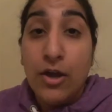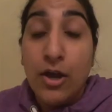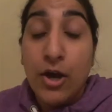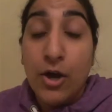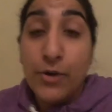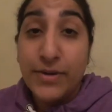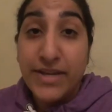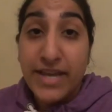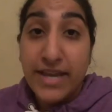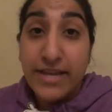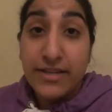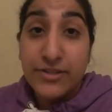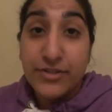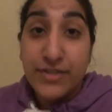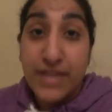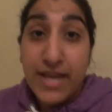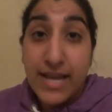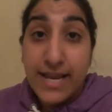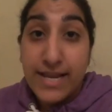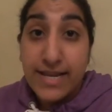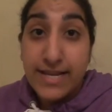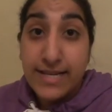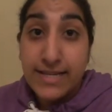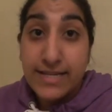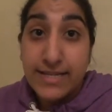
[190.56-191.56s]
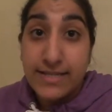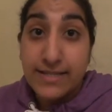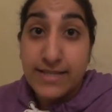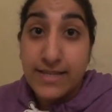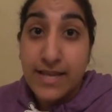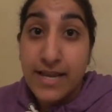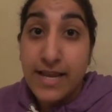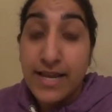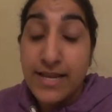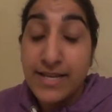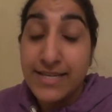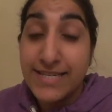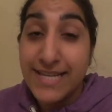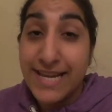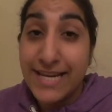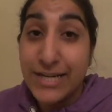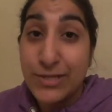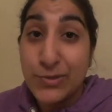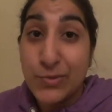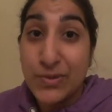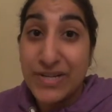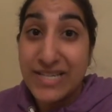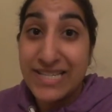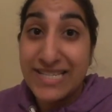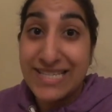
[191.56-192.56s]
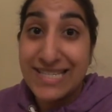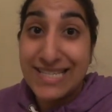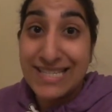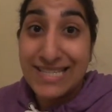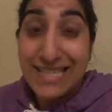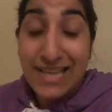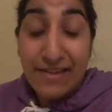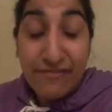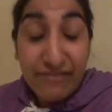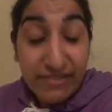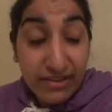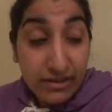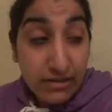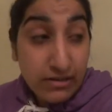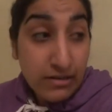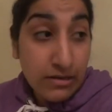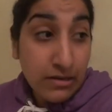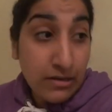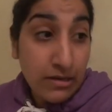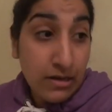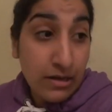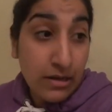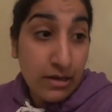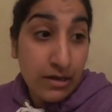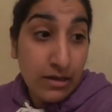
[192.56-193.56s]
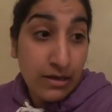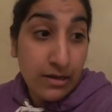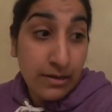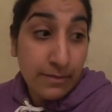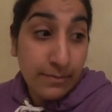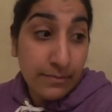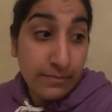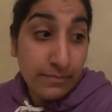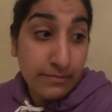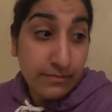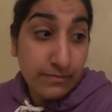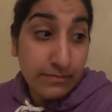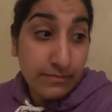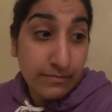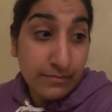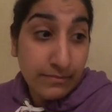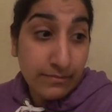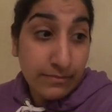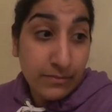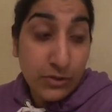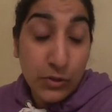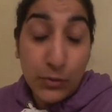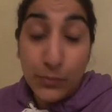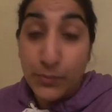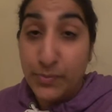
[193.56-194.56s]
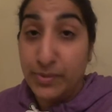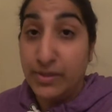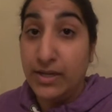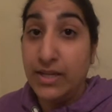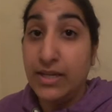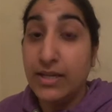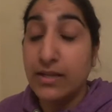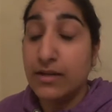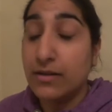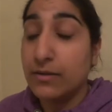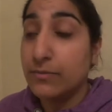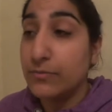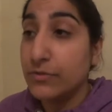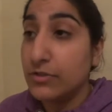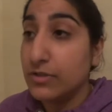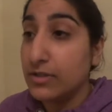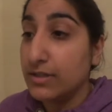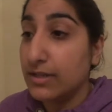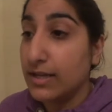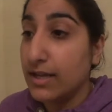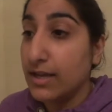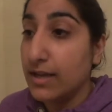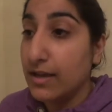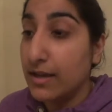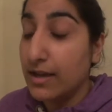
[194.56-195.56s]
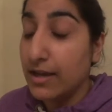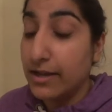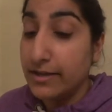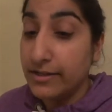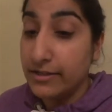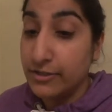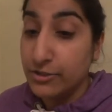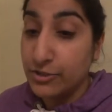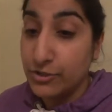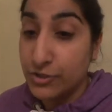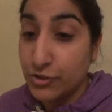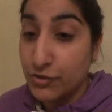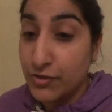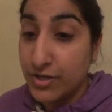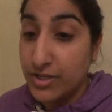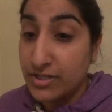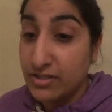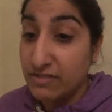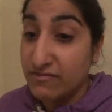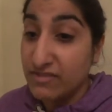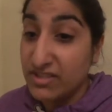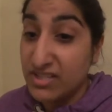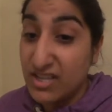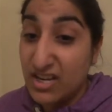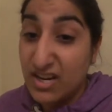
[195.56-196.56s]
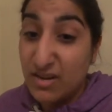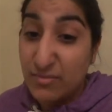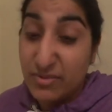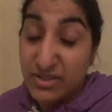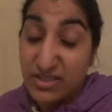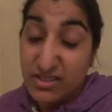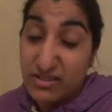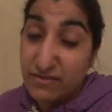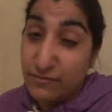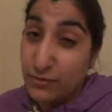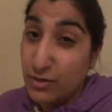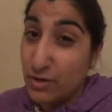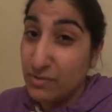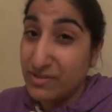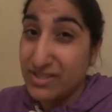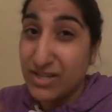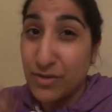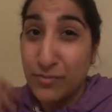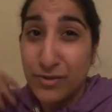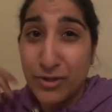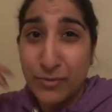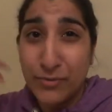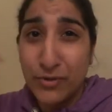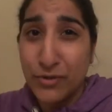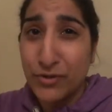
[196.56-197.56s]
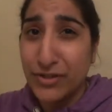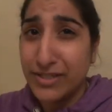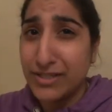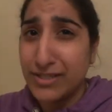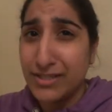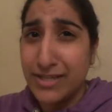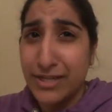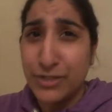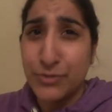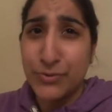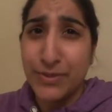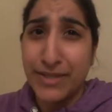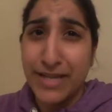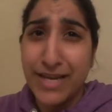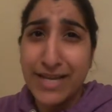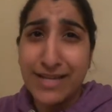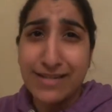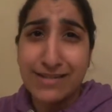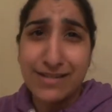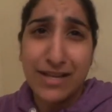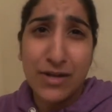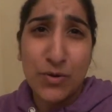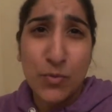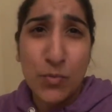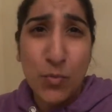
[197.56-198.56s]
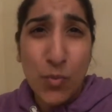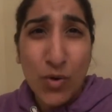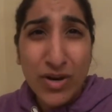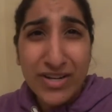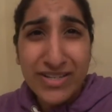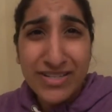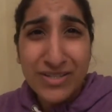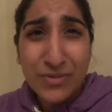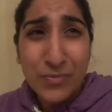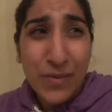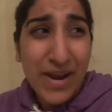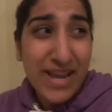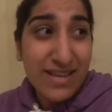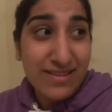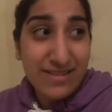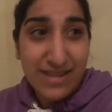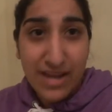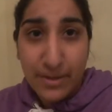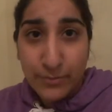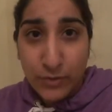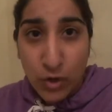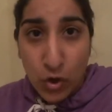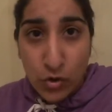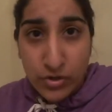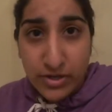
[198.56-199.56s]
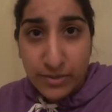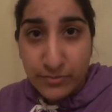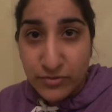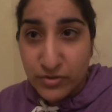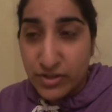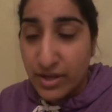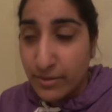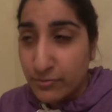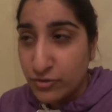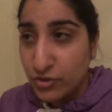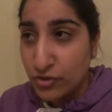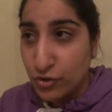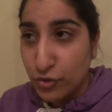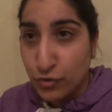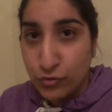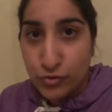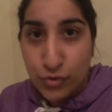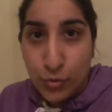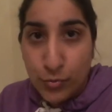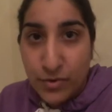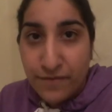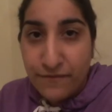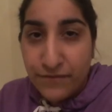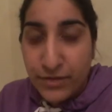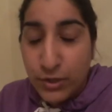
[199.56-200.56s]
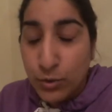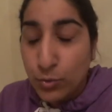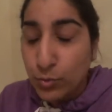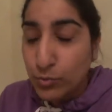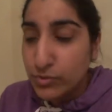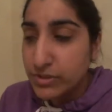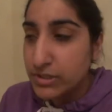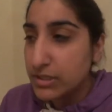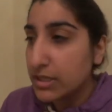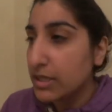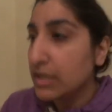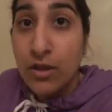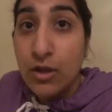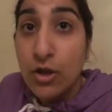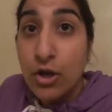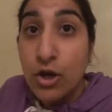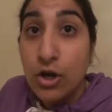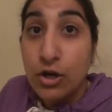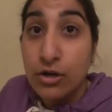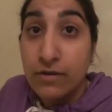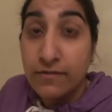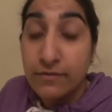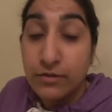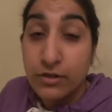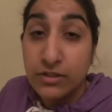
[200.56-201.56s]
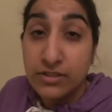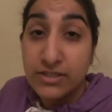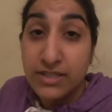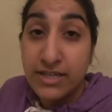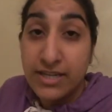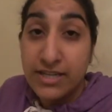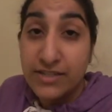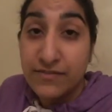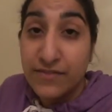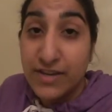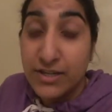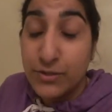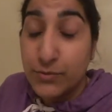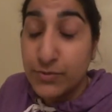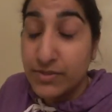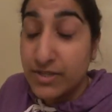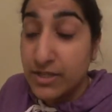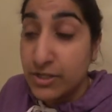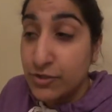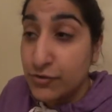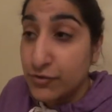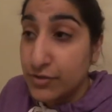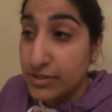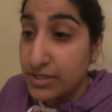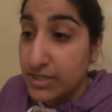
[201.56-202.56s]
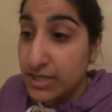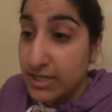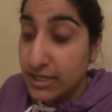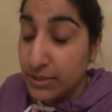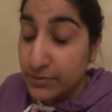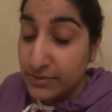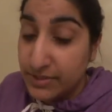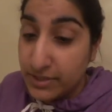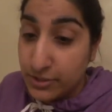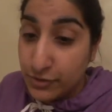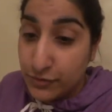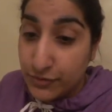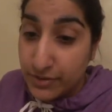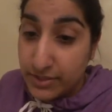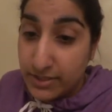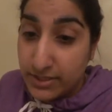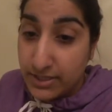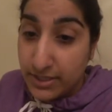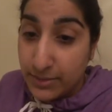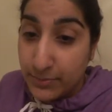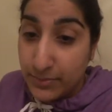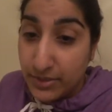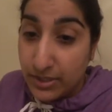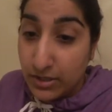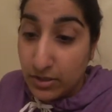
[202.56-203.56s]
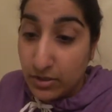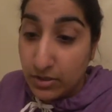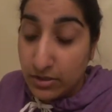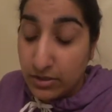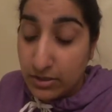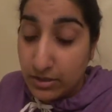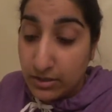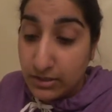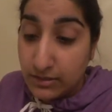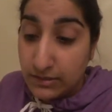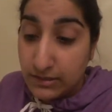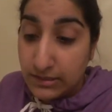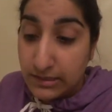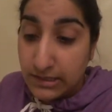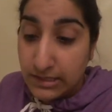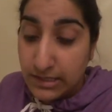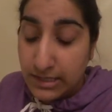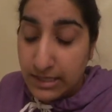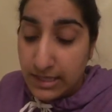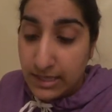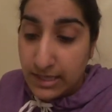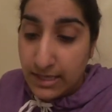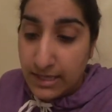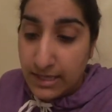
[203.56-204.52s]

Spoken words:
Okay, so that is day 27. Complete, alhamdulillah, and it's just crazy even saying it because in a few hours time we're gonna be going into day 28 and it's like, what, where has time gone? I'm just got so confused. Overall, today's fast was interesting, and it was interesting because